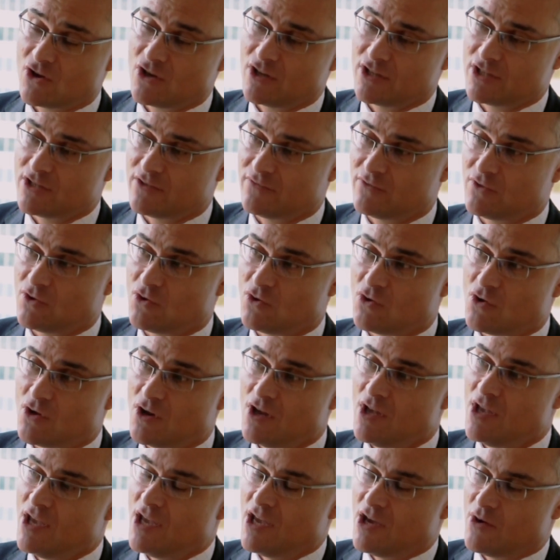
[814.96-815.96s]
College of
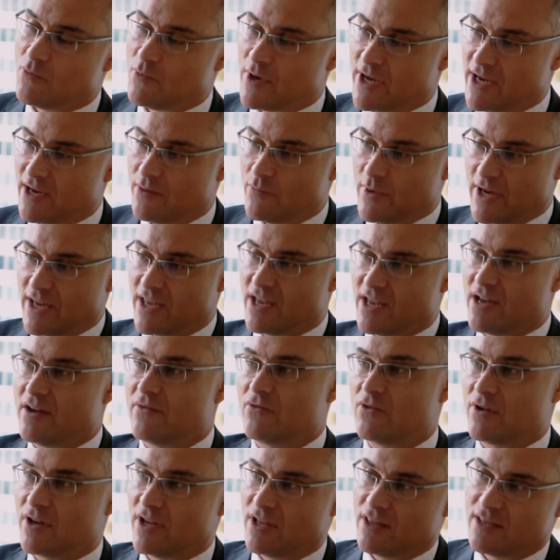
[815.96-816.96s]
Law, we're
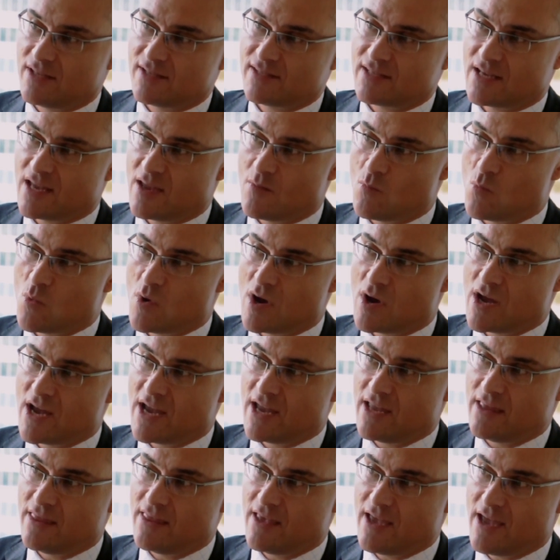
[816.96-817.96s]
covering in the same
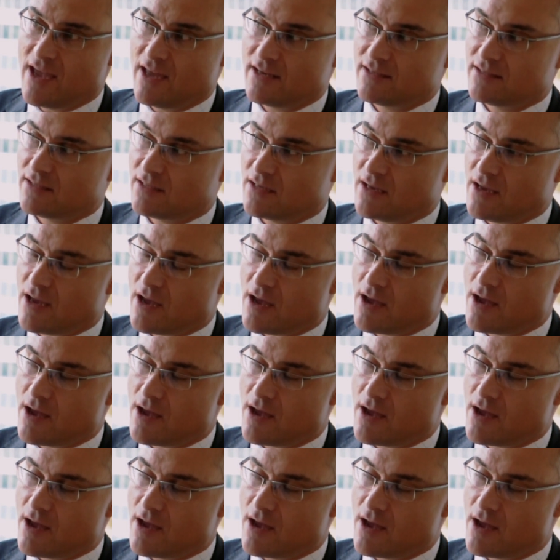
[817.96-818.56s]
way that